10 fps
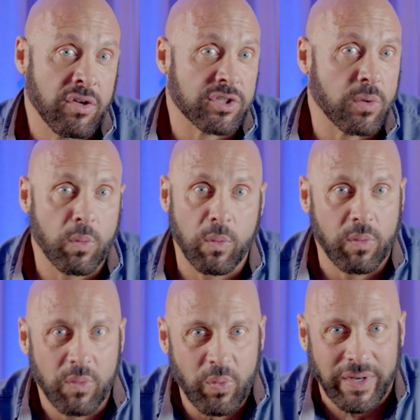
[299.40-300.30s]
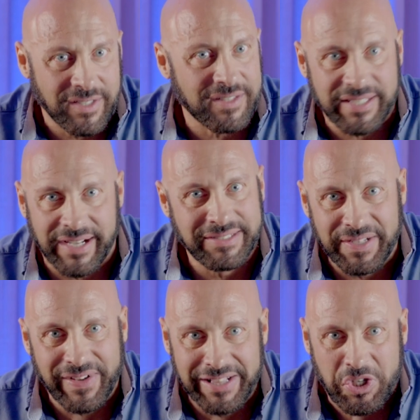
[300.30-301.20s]
So what does the
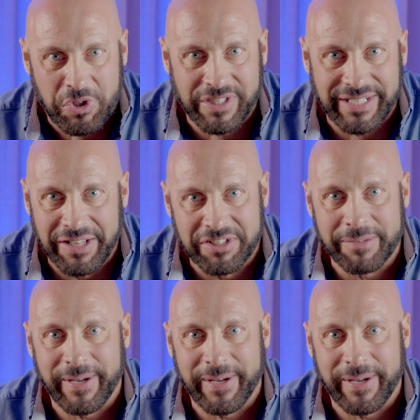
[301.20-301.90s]
scientific literature tell us